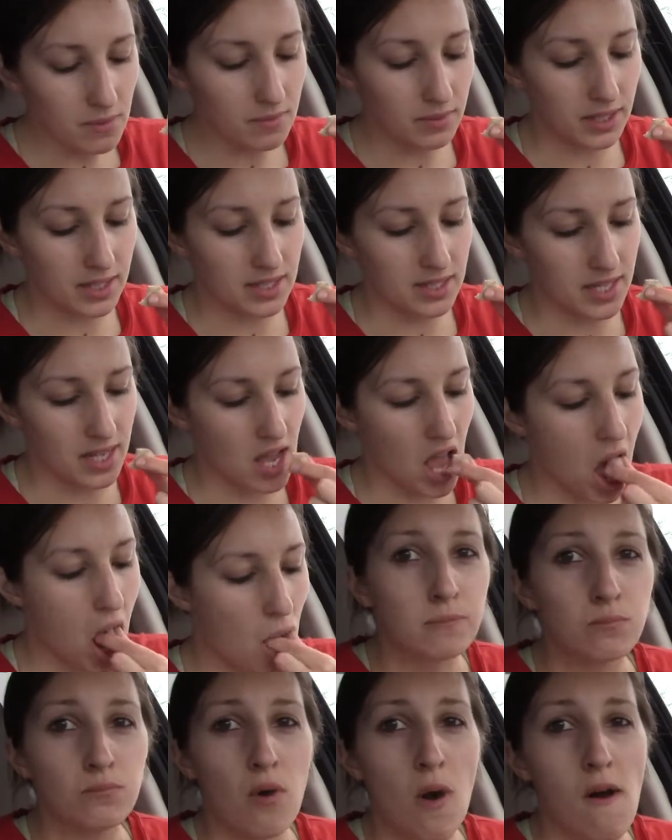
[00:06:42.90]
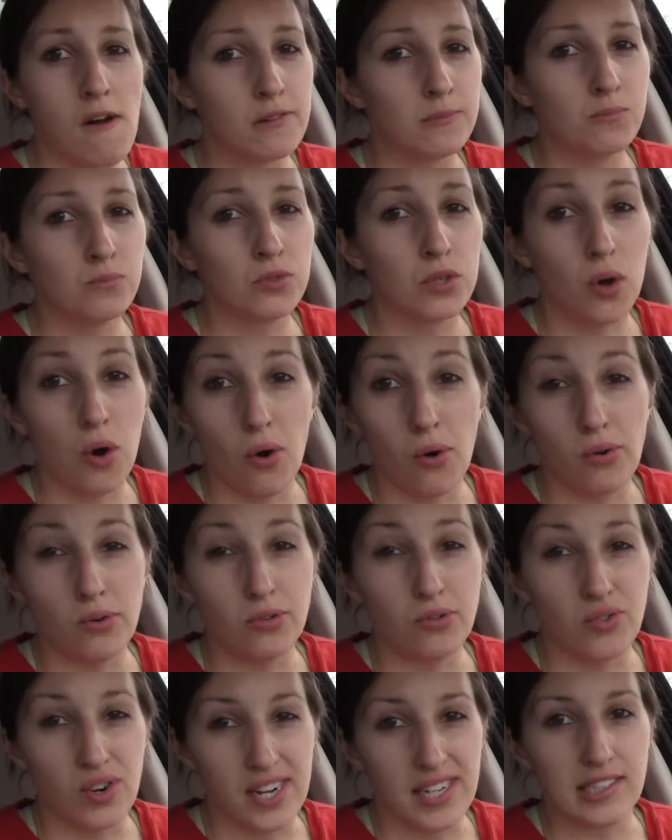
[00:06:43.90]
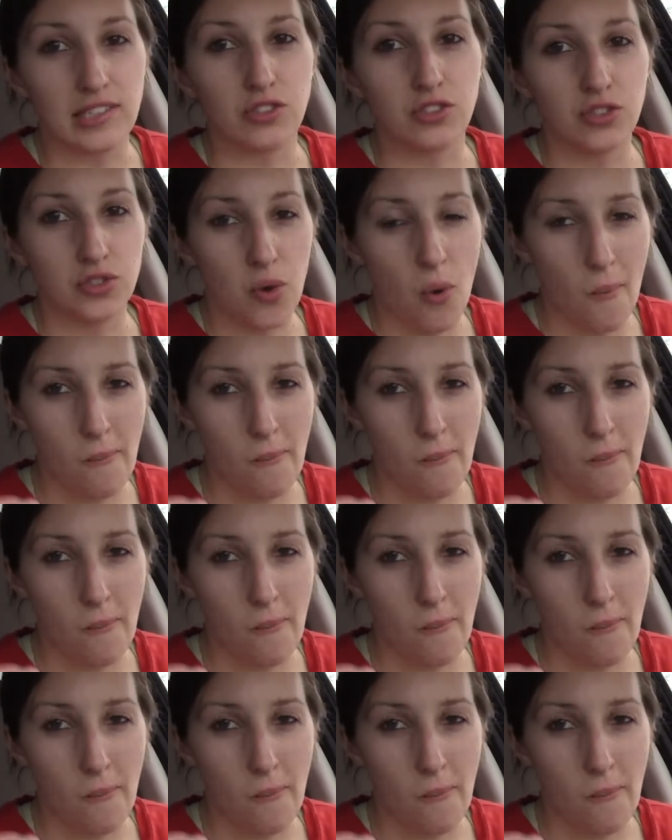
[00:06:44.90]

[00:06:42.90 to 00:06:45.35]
let's eat. Cold rice.